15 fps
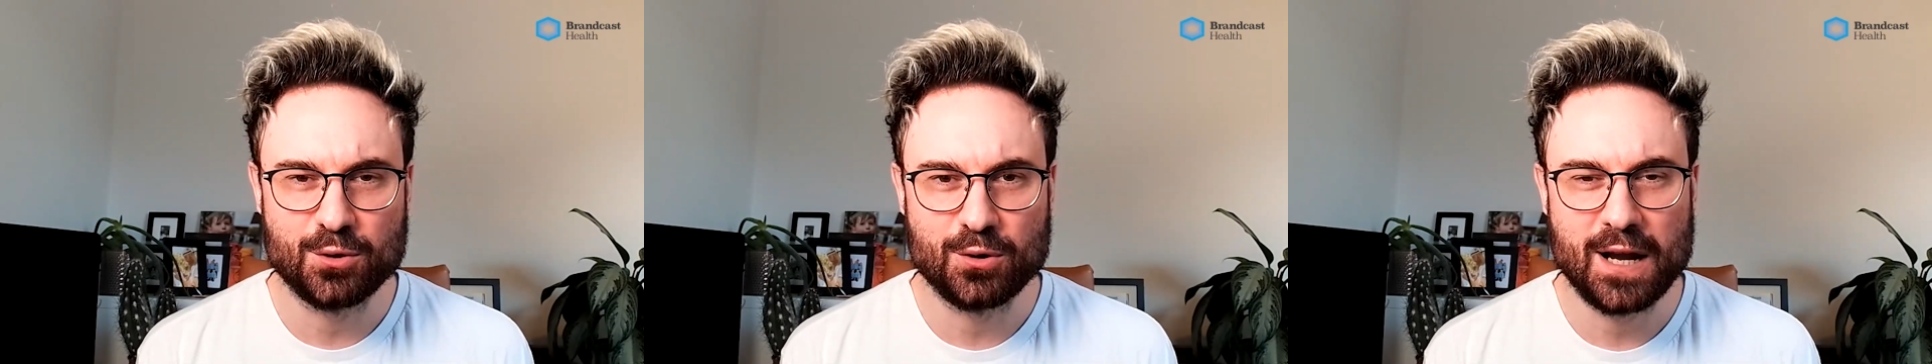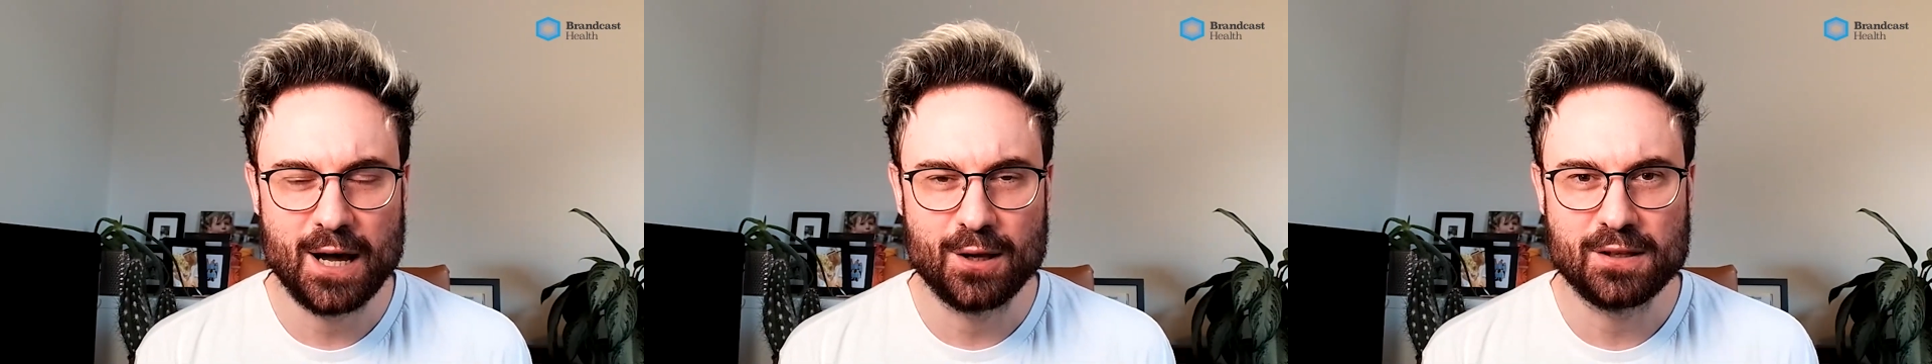a
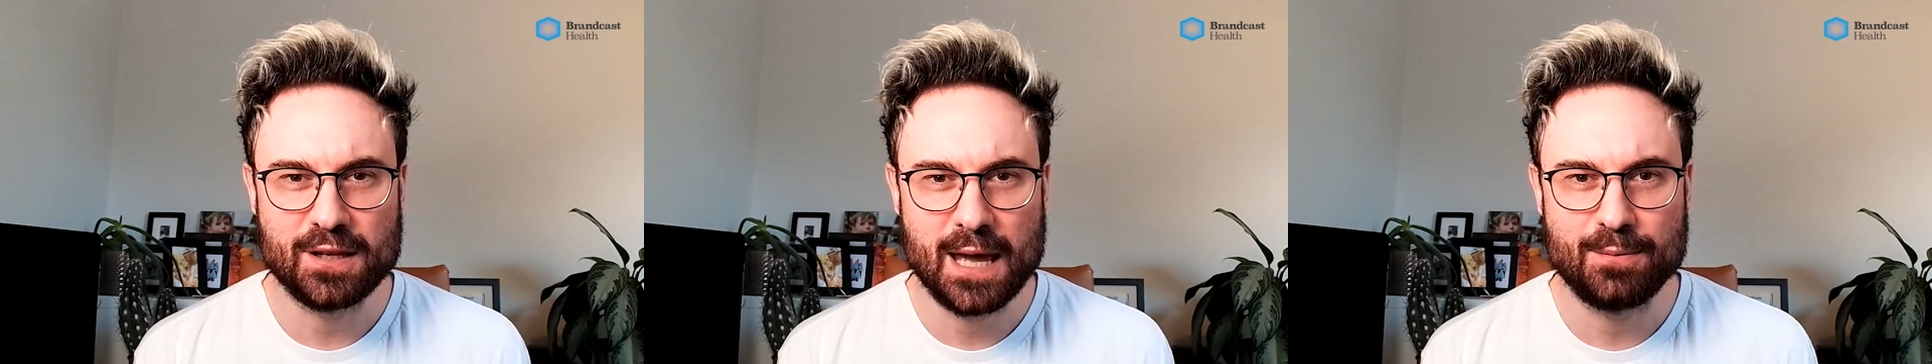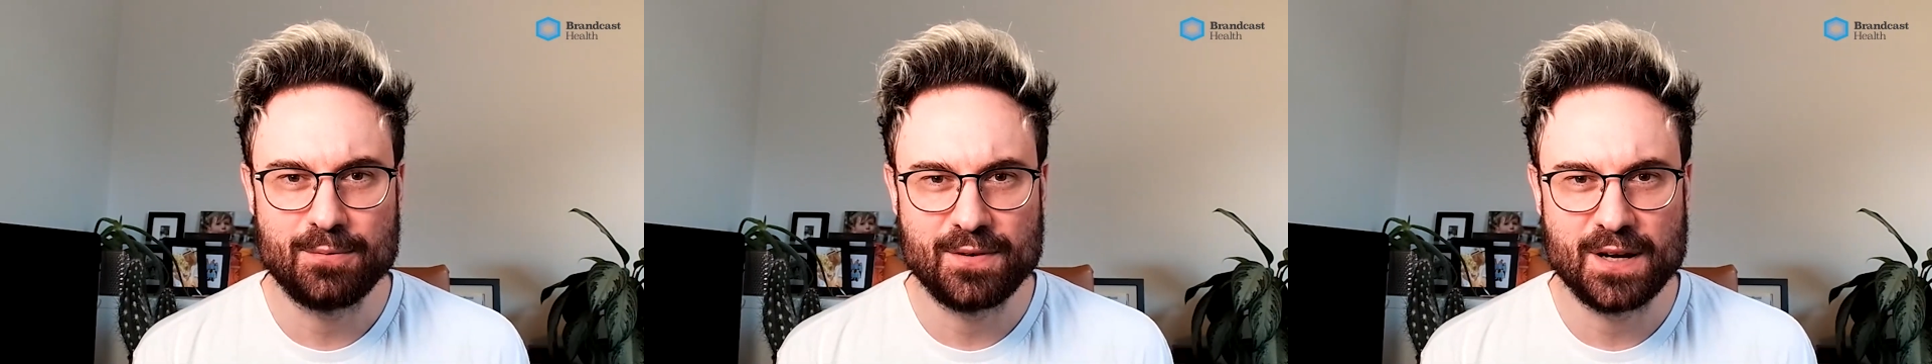healthcare
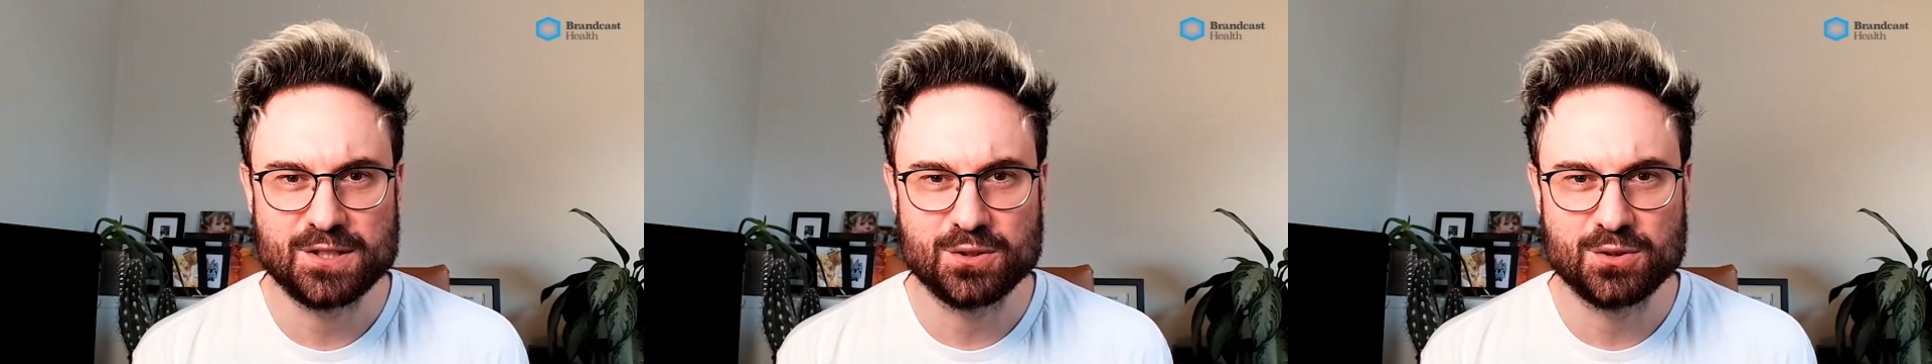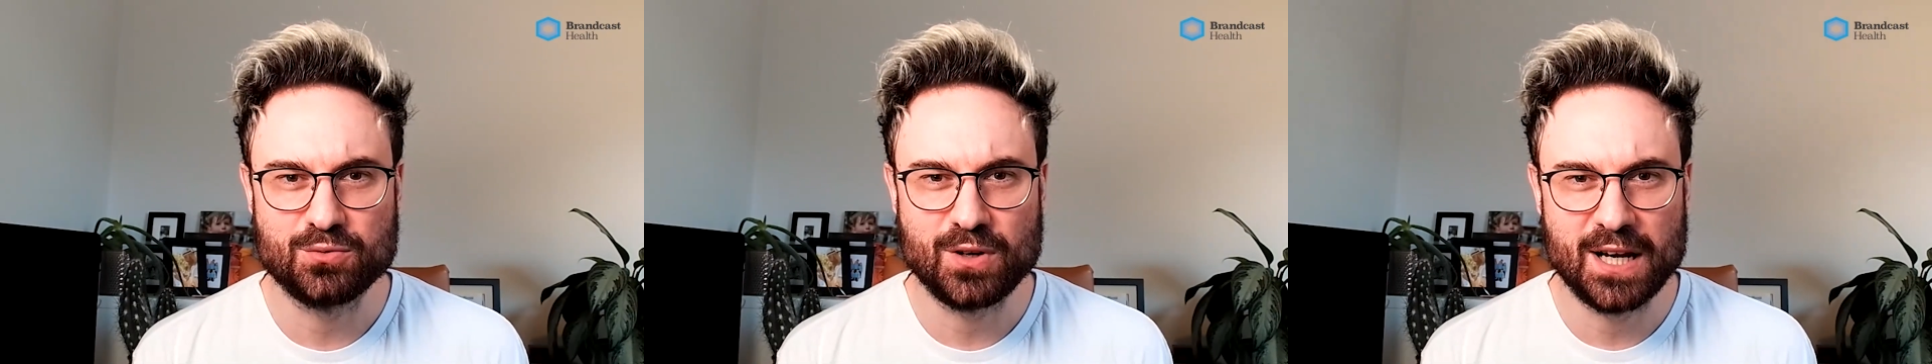
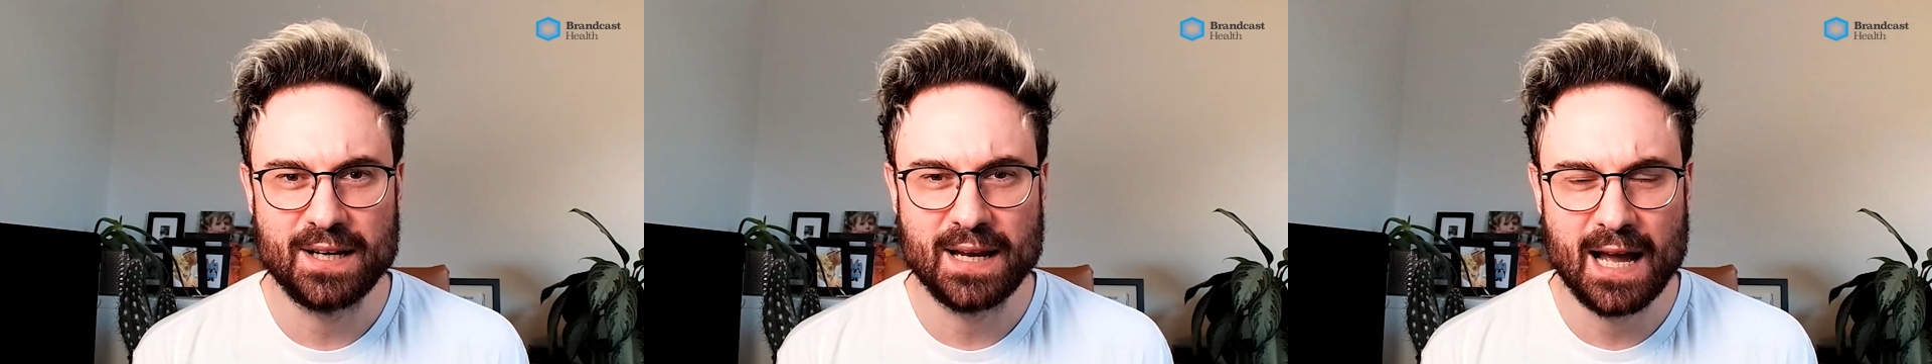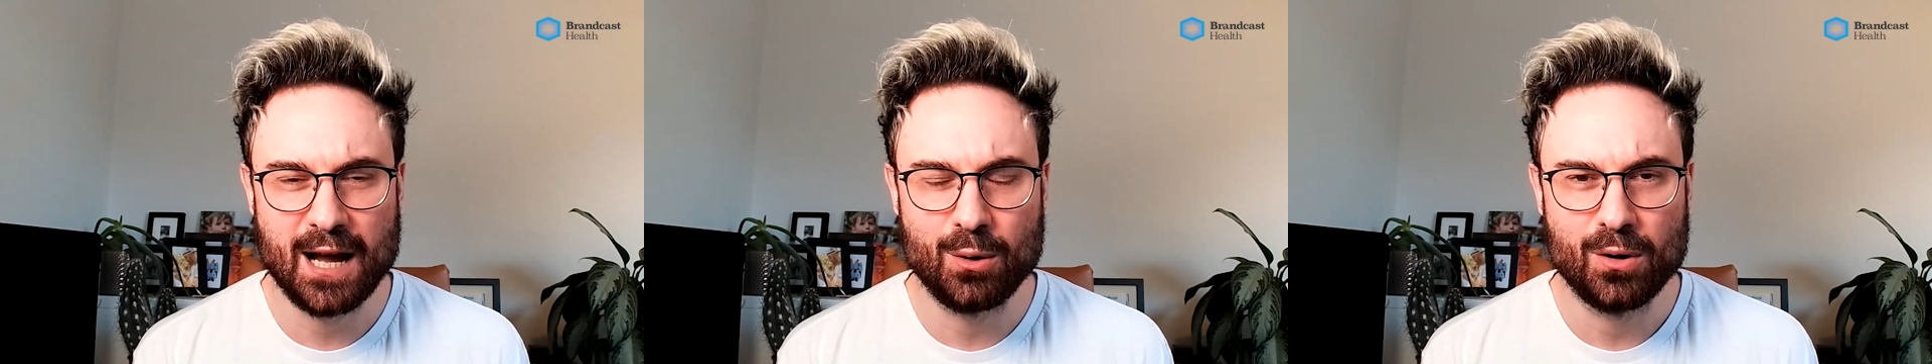professional right
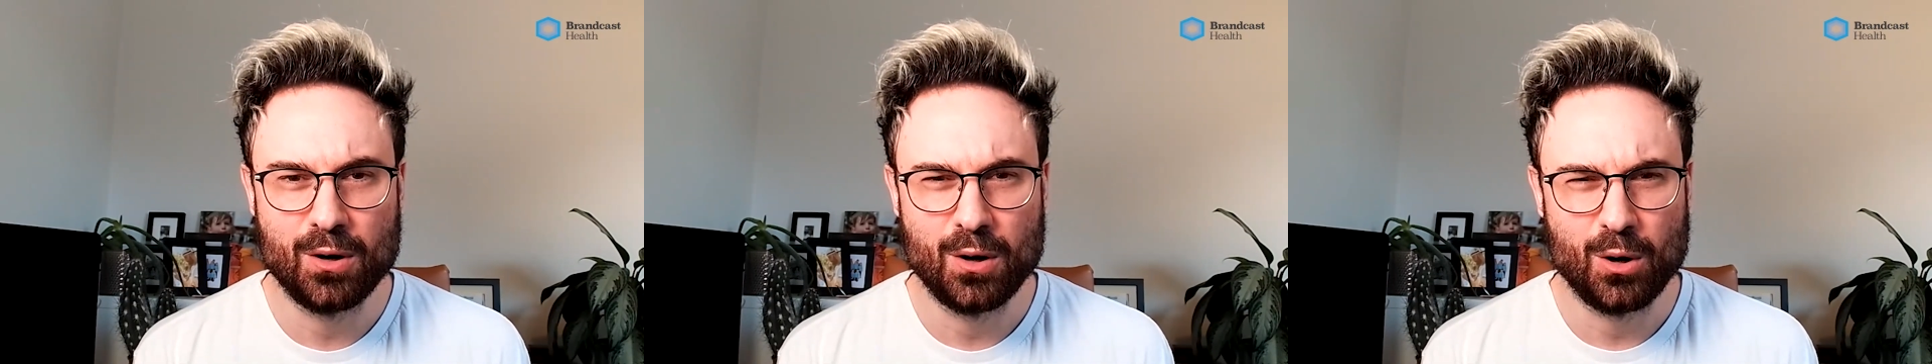now?